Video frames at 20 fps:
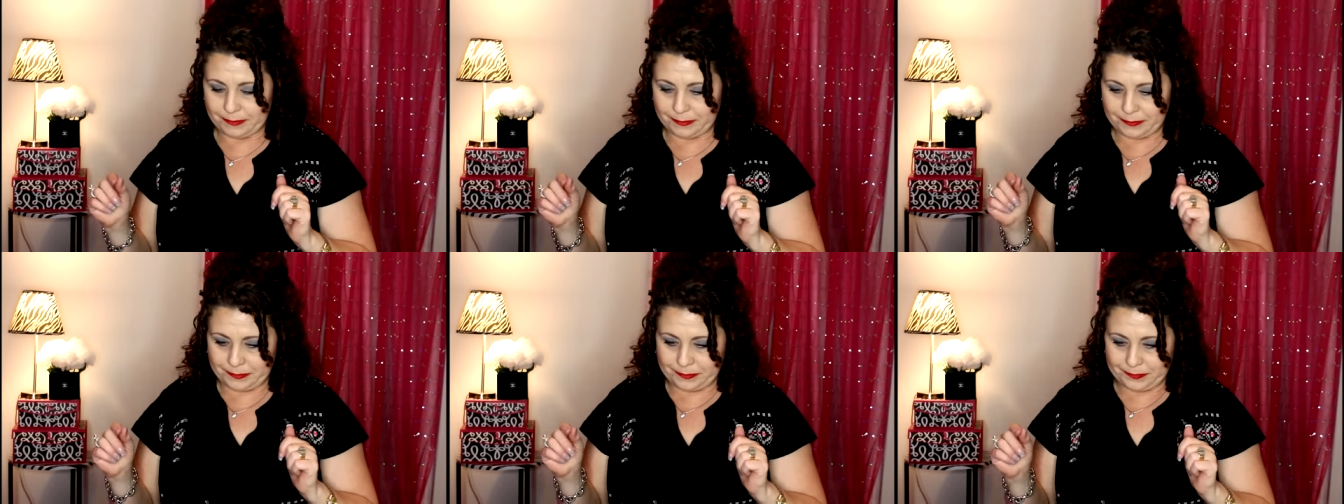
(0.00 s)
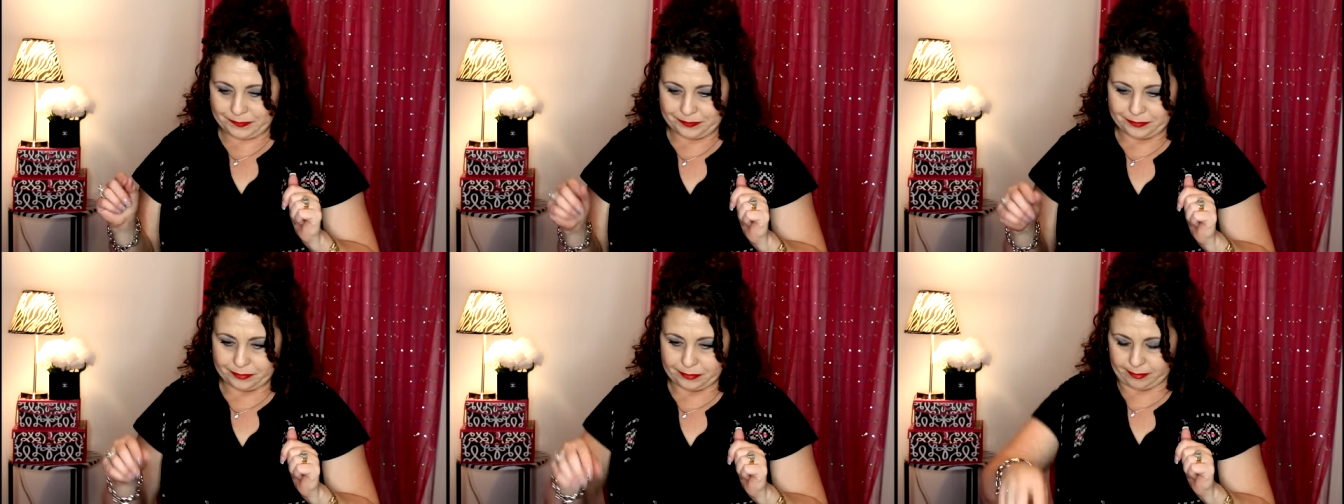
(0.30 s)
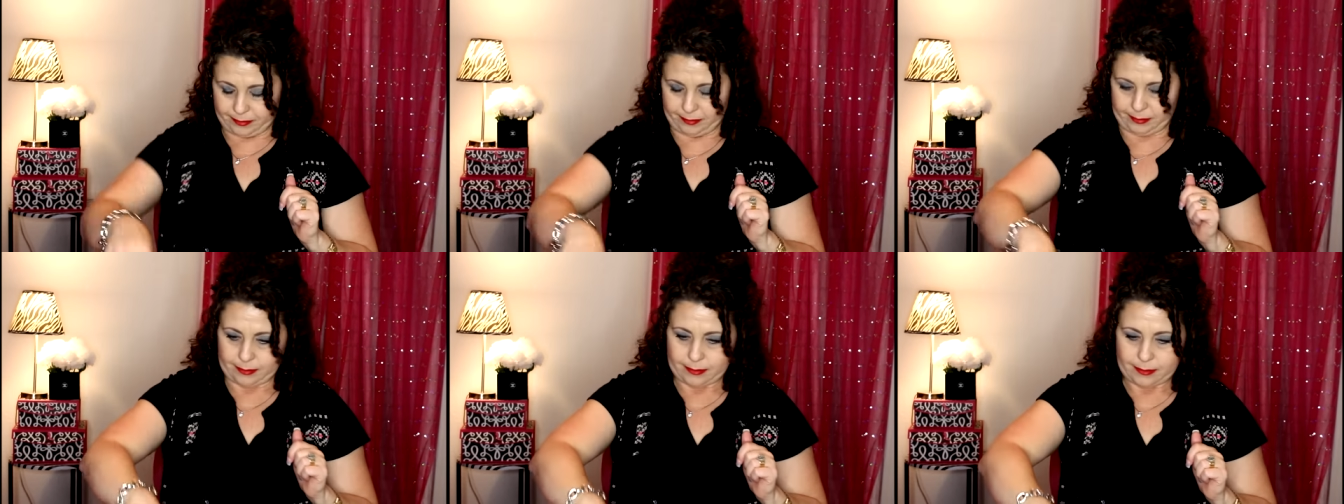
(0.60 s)
and
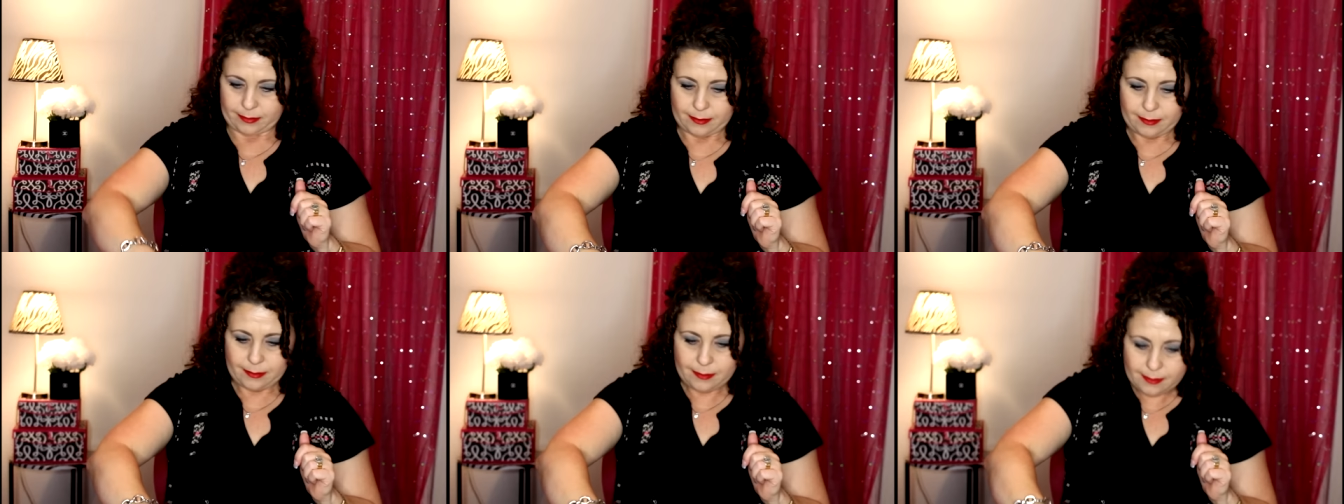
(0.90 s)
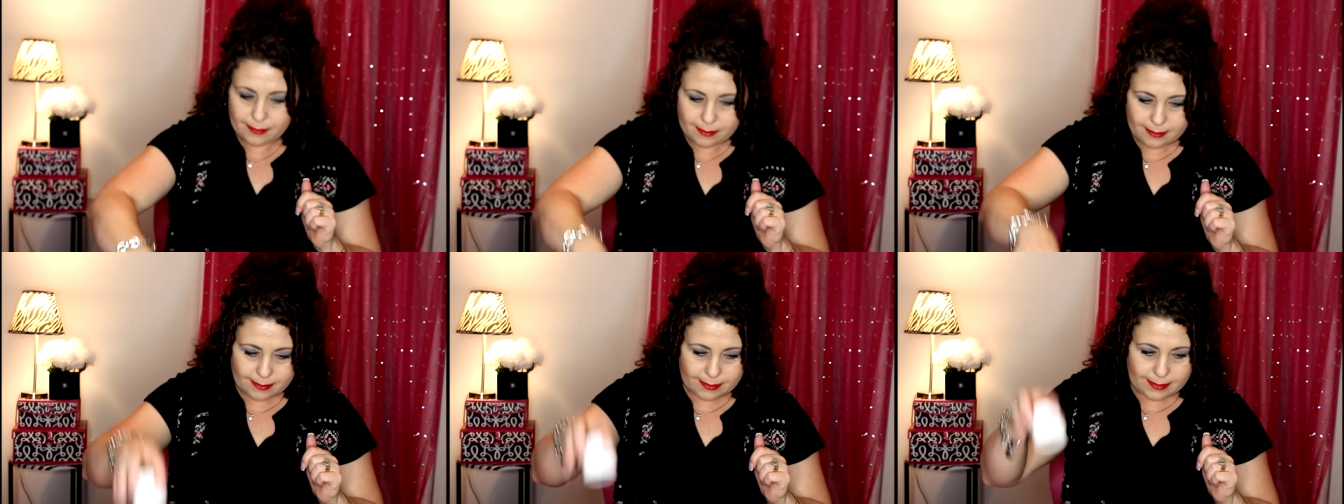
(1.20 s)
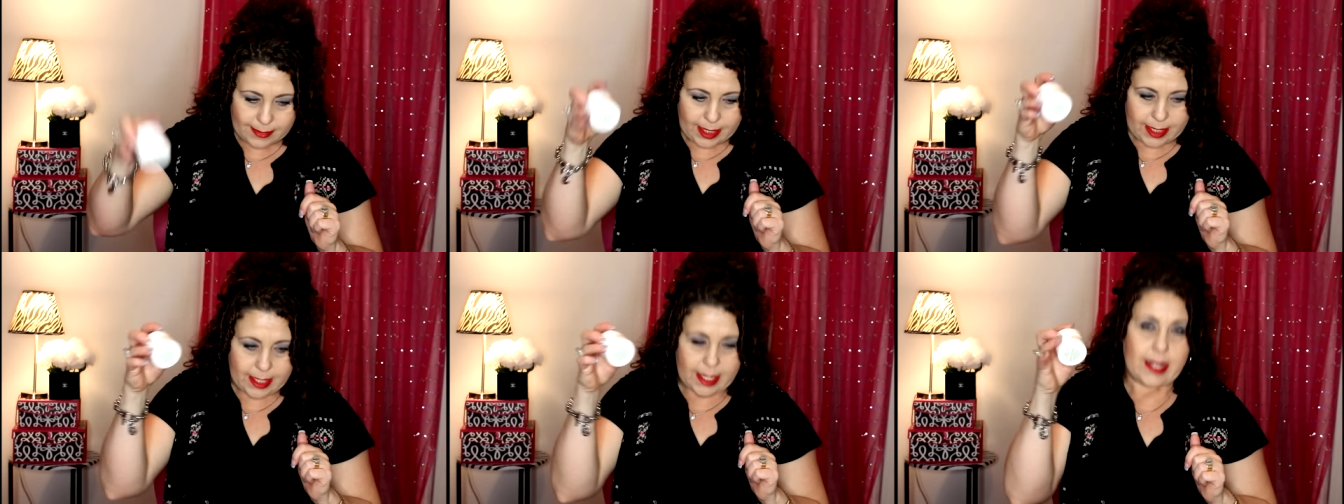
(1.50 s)

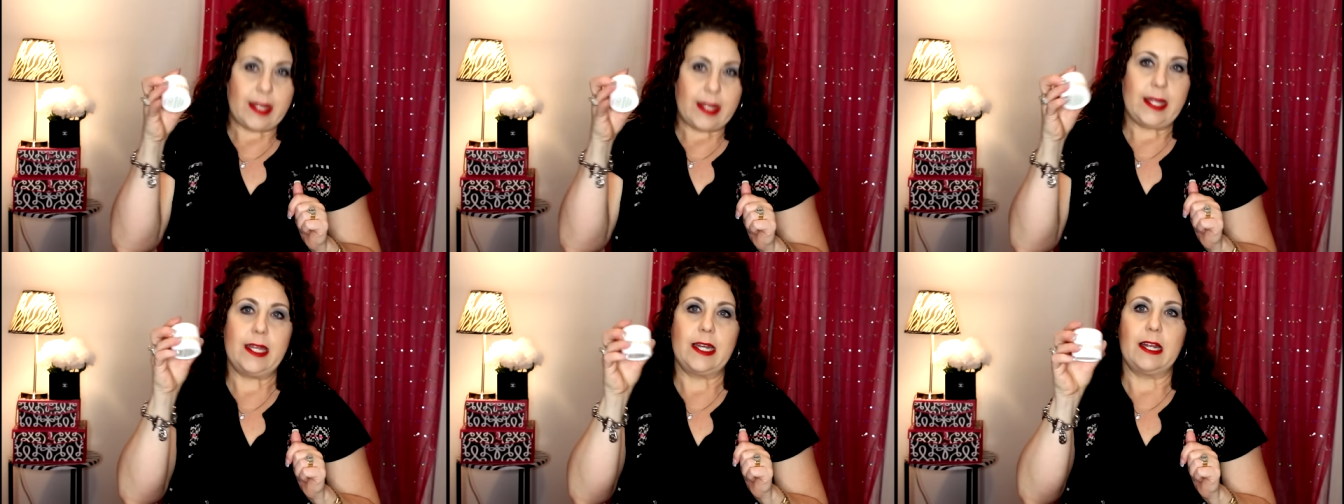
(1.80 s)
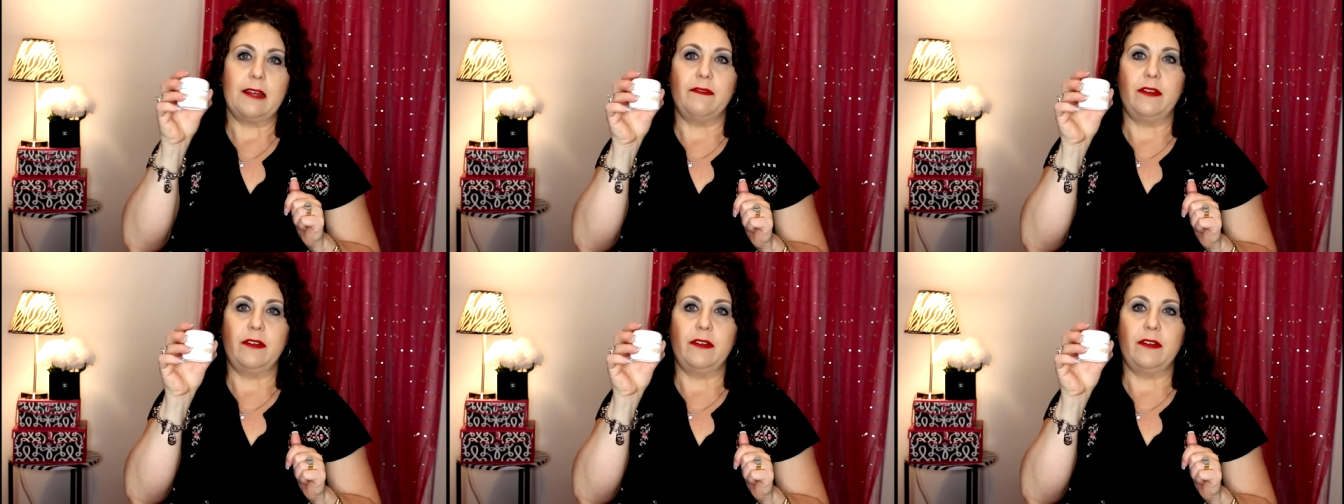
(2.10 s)
then I